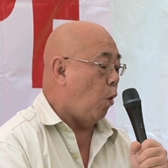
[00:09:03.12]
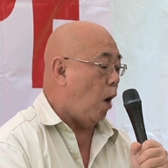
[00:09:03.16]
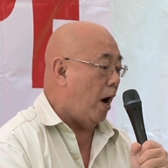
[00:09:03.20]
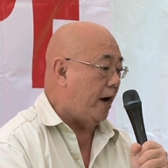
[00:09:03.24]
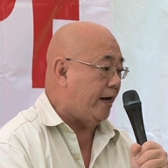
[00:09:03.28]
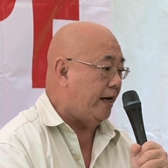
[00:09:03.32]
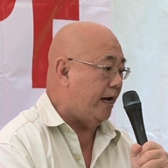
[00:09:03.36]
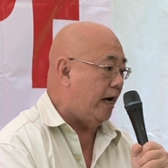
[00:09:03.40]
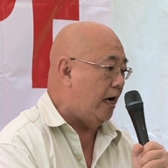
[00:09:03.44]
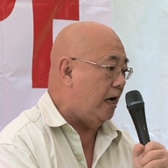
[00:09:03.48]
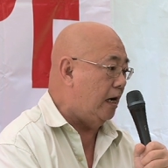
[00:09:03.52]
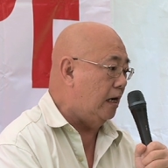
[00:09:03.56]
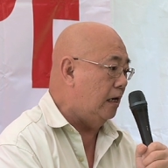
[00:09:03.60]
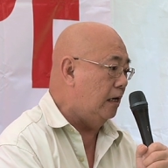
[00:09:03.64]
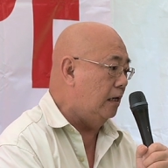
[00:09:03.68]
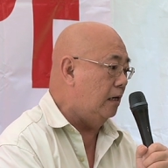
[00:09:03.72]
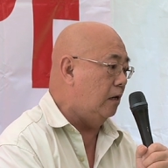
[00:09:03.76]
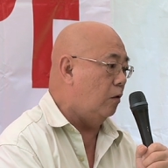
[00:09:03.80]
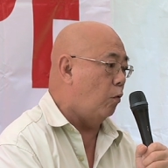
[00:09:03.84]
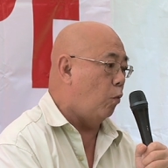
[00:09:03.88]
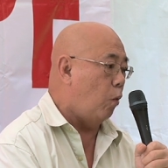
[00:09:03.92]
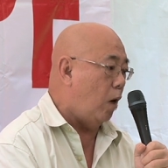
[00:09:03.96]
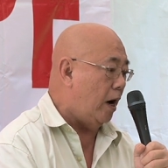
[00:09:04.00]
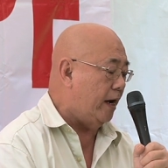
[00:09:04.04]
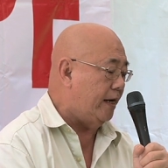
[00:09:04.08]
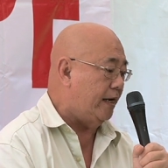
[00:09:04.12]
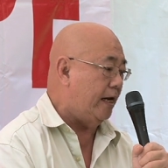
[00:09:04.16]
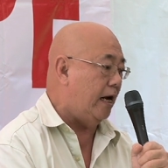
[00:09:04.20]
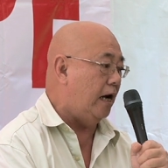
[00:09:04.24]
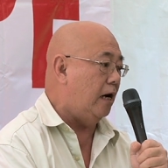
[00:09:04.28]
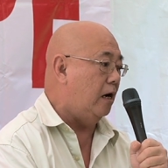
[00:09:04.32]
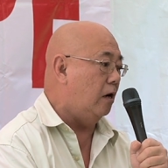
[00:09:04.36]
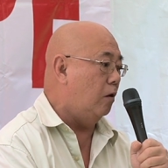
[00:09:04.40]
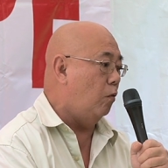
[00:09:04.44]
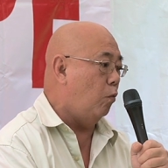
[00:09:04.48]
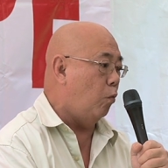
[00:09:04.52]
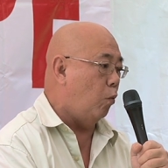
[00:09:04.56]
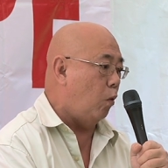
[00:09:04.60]
wayang,
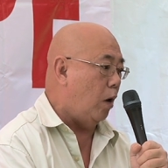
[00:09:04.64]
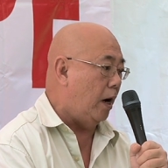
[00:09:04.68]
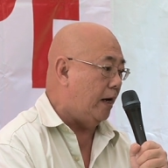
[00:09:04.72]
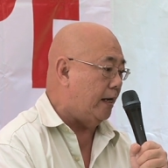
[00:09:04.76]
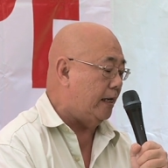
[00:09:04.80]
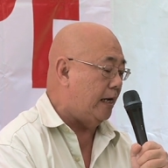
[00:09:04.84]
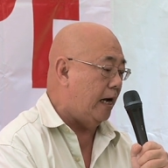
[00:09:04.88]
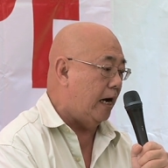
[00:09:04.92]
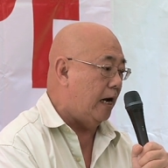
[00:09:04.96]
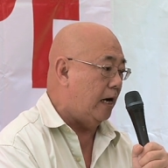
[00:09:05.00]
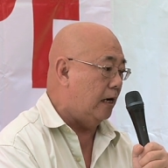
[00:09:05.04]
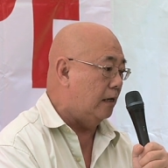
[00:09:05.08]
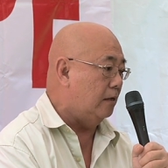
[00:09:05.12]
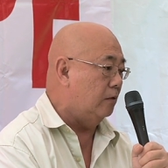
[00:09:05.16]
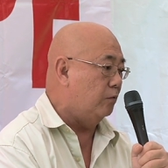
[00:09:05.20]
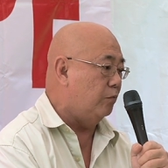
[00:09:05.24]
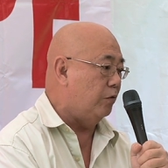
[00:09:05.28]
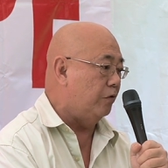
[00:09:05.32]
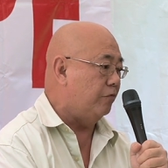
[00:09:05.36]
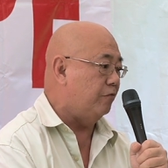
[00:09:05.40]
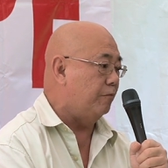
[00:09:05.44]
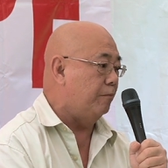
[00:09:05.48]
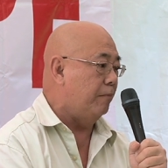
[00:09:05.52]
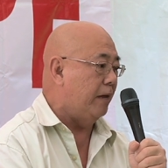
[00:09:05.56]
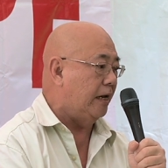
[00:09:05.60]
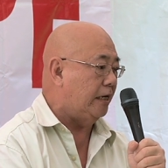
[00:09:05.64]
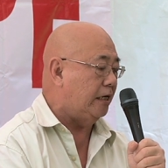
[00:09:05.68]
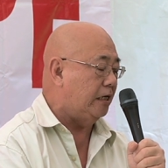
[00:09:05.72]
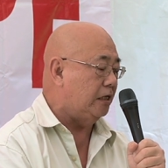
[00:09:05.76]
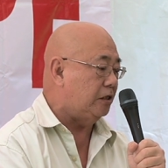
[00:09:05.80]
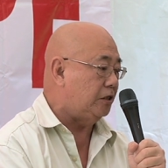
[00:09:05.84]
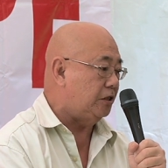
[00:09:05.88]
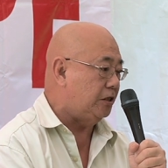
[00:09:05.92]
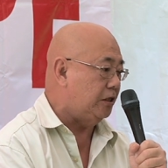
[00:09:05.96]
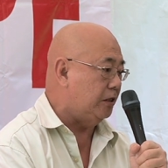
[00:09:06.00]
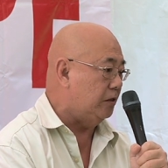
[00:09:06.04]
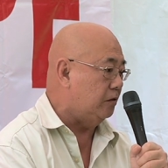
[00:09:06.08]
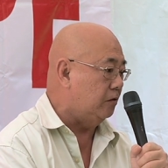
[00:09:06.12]
wayang, wayang with
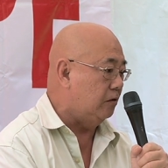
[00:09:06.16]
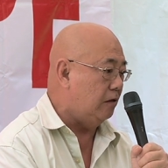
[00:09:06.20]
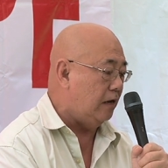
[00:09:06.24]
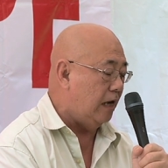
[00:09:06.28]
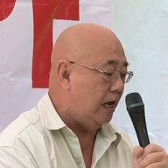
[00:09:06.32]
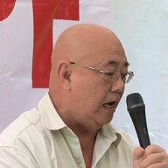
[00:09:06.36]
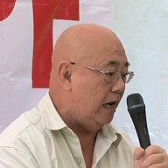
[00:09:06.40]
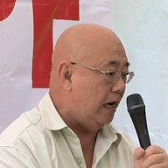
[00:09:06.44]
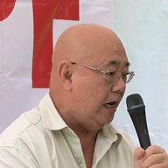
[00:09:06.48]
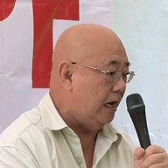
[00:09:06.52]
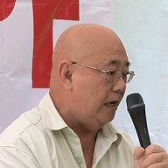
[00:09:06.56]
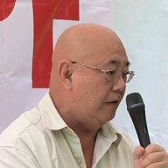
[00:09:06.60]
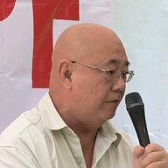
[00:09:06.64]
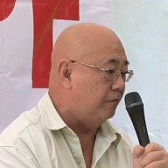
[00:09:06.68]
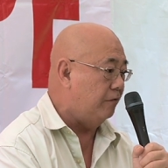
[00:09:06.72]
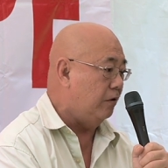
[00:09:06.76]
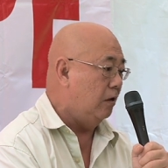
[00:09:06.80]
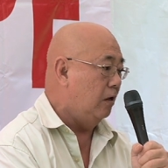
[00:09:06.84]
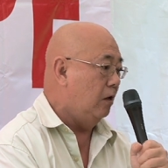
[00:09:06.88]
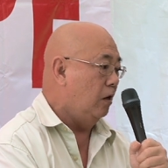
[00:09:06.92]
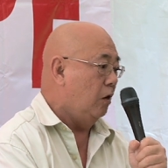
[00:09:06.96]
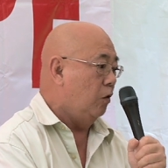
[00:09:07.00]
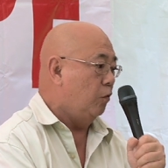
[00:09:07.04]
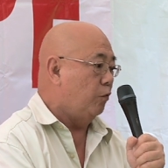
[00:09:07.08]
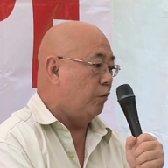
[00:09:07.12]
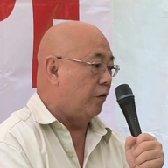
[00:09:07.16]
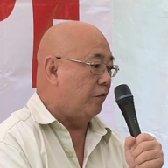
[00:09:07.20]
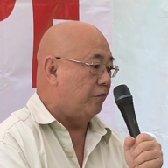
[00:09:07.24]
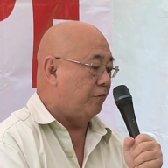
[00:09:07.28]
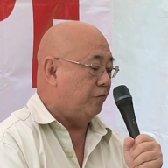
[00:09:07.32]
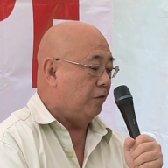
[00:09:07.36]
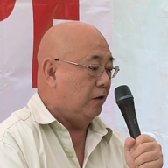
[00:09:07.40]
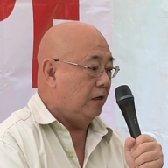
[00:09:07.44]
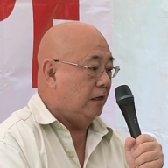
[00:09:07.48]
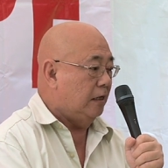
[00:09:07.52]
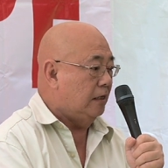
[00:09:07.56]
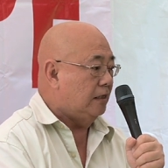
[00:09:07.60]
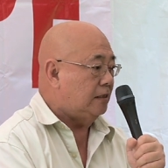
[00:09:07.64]
MediShield Life,
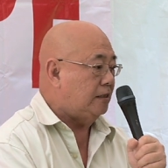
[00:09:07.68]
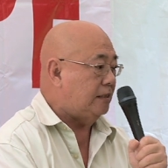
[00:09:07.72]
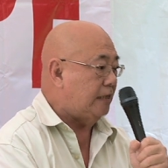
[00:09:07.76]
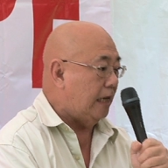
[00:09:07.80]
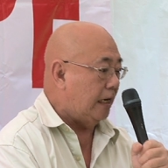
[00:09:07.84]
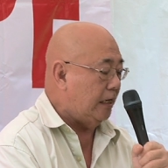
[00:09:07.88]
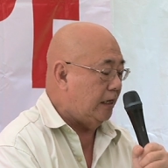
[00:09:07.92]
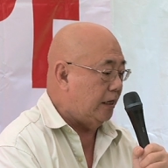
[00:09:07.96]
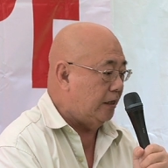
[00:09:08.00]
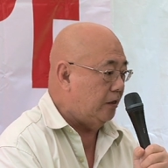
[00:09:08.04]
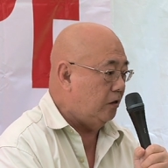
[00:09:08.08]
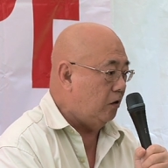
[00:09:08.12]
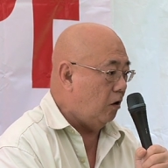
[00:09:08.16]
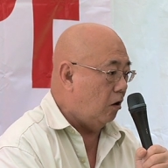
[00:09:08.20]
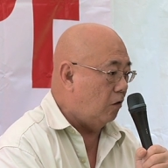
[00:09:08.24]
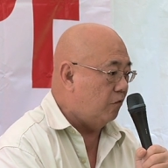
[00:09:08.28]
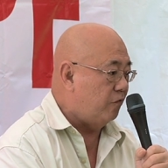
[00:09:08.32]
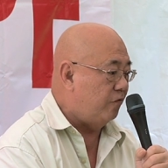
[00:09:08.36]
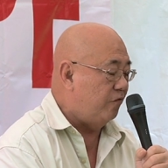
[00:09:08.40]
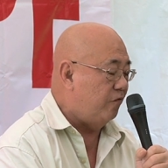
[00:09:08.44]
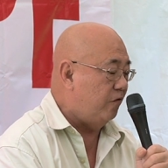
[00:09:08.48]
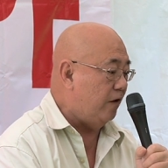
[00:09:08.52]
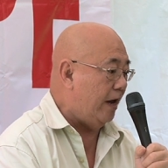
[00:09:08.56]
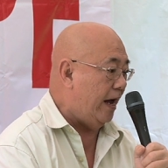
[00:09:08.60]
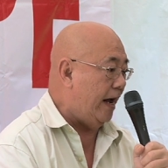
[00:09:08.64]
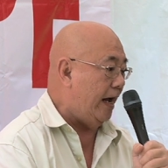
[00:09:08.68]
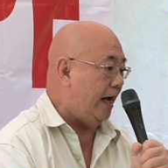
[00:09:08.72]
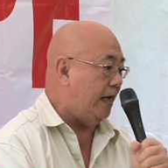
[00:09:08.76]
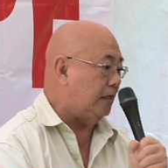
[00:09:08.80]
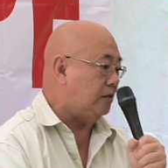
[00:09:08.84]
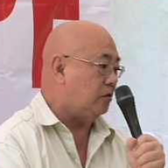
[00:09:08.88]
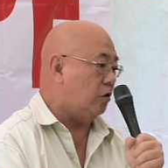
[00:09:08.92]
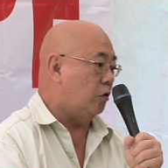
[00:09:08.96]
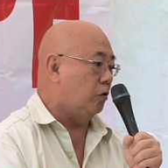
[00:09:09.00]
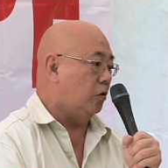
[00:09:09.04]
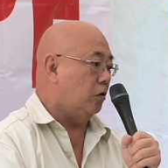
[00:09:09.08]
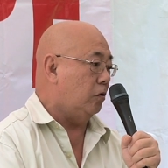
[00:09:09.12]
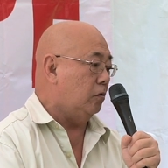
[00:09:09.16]
with selling your
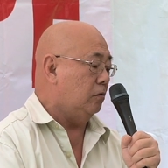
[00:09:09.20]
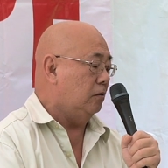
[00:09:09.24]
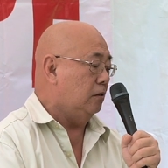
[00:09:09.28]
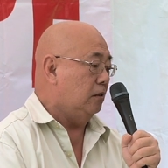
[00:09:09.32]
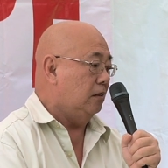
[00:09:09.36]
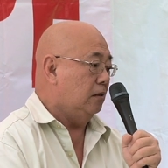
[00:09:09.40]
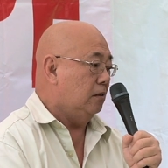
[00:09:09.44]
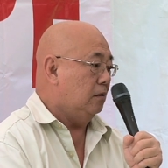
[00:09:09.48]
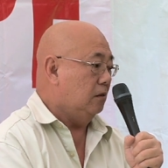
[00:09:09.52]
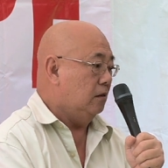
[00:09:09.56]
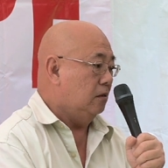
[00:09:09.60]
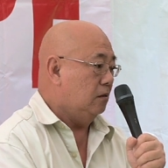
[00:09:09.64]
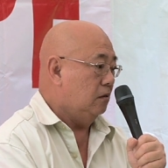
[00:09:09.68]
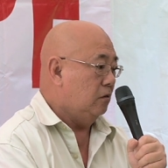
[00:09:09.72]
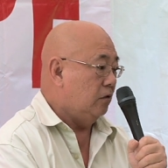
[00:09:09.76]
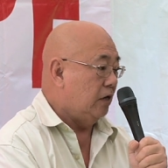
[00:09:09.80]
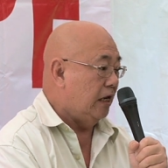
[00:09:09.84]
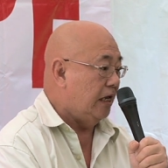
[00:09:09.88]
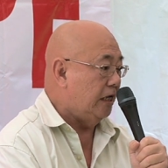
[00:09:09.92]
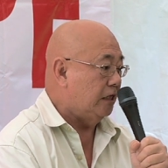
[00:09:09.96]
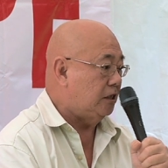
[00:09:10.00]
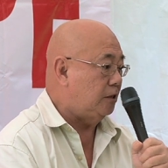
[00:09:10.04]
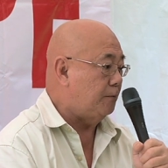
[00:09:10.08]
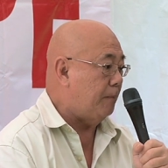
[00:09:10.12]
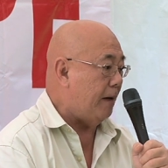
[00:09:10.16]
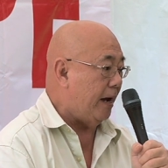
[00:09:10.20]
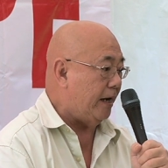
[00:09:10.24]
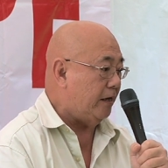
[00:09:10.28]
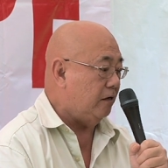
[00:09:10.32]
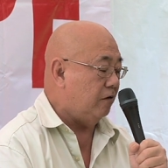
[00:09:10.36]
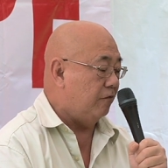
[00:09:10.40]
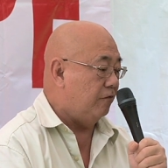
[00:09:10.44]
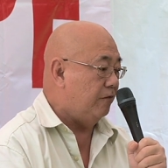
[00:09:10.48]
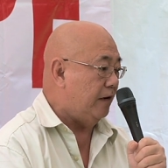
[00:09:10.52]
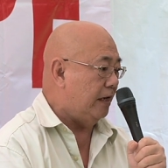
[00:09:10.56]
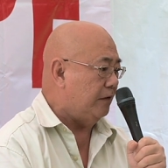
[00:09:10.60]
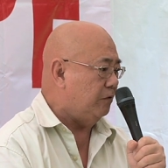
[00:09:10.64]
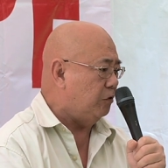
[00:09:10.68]
flat or lease back
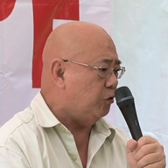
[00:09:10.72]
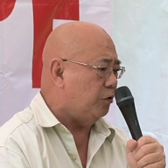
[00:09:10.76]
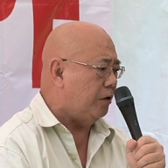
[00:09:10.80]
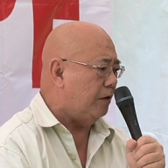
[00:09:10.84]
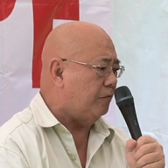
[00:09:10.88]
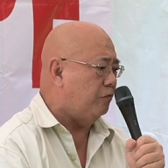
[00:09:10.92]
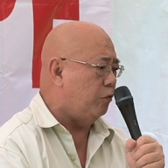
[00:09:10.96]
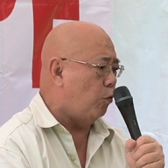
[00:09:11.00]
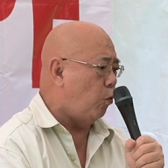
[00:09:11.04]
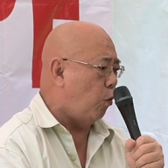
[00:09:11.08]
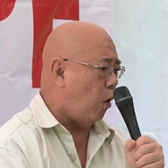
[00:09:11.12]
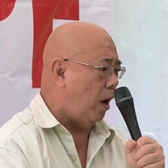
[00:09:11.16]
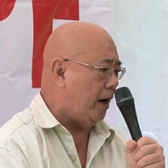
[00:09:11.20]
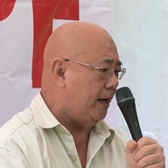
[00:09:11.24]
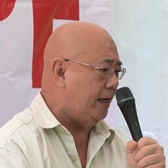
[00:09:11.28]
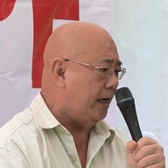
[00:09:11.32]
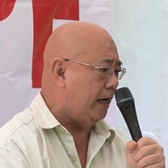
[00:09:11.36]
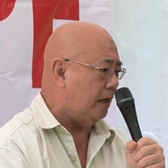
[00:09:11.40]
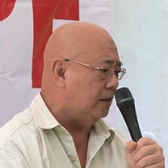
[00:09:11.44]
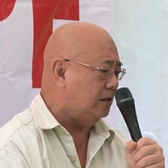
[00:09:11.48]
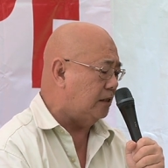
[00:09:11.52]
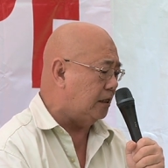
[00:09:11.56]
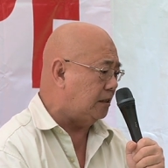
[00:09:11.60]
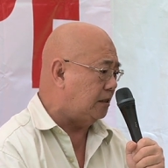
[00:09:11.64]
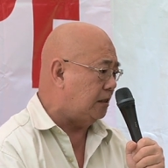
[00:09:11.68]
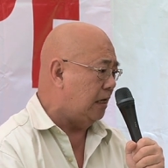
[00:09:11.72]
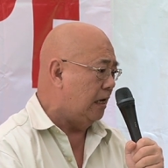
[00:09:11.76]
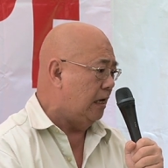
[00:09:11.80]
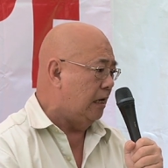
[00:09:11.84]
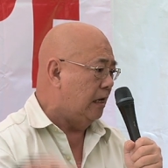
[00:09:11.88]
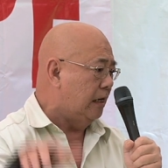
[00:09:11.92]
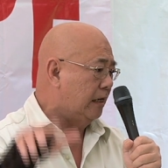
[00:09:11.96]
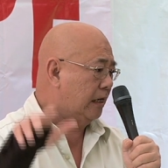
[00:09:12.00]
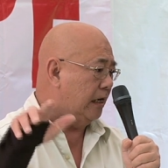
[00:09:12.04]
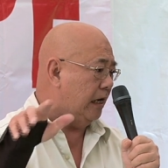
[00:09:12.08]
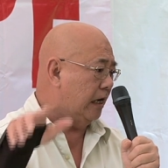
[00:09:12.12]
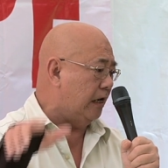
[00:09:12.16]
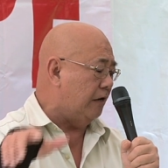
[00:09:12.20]
your flat. You don't have to wayang, just
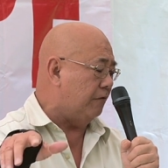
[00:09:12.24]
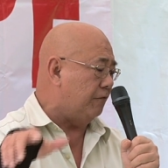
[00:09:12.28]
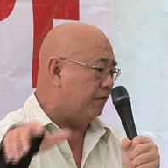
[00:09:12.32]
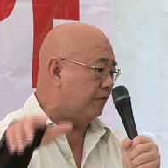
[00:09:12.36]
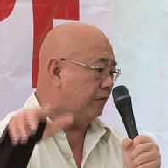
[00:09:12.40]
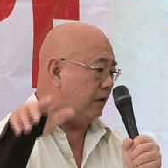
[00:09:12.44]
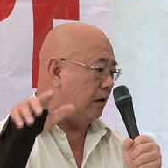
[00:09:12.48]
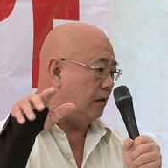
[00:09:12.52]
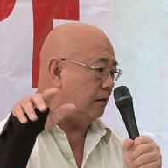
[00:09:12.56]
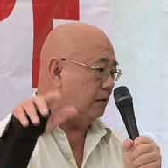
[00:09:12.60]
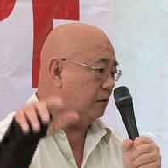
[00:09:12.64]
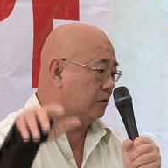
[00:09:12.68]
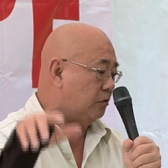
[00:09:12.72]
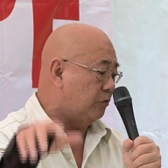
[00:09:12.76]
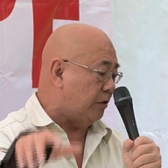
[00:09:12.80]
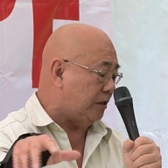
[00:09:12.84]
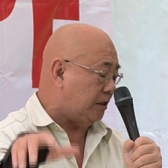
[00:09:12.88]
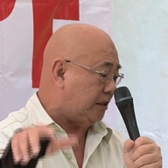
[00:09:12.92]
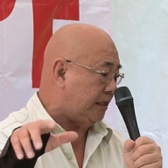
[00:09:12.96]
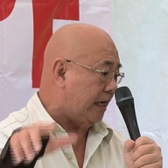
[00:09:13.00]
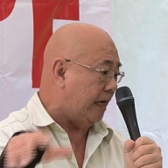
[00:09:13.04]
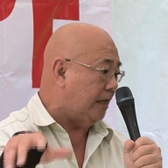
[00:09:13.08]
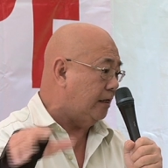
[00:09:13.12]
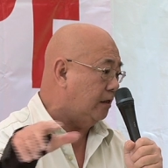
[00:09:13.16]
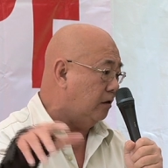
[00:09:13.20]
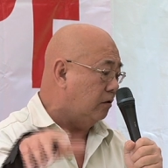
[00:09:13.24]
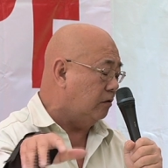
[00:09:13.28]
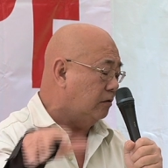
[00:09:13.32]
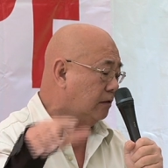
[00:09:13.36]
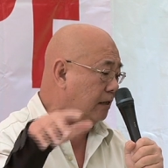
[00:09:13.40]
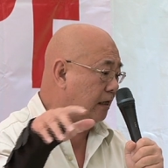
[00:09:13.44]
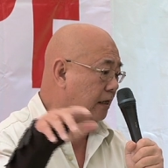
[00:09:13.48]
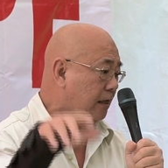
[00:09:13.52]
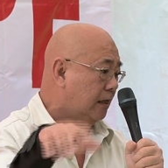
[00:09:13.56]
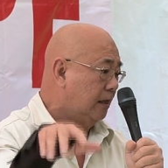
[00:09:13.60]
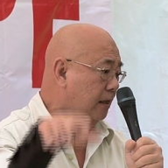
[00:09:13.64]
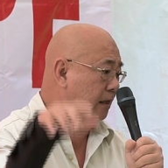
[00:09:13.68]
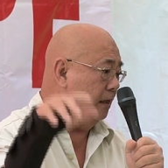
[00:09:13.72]
give channel
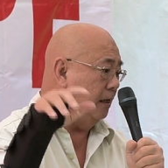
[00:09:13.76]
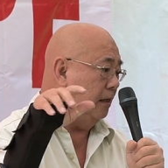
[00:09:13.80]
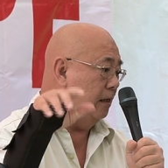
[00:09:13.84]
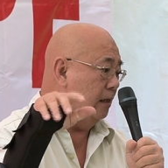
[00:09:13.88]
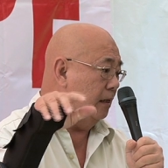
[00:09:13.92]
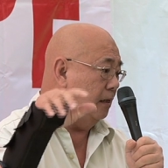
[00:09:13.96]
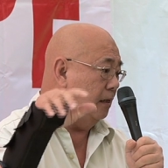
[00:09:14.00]
the